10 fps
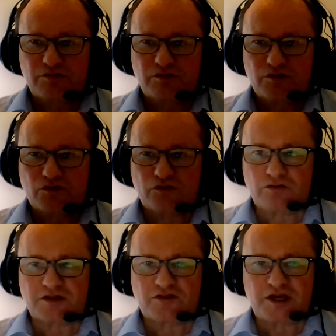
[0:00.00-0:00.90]
so
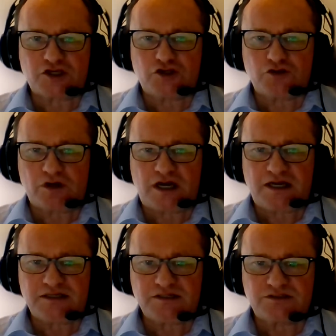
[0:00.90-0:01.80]
that's thank you,
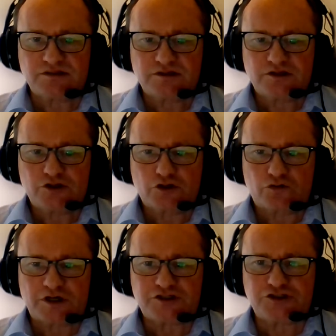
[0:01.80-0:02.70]
and
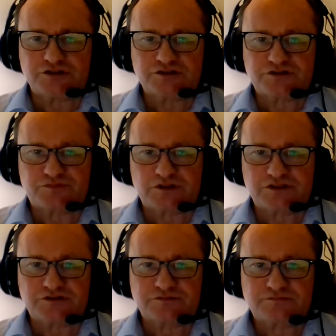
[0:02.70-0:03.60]
questions,
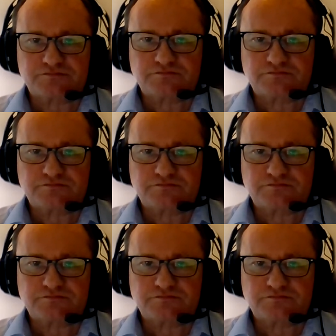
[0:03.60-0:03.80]
please.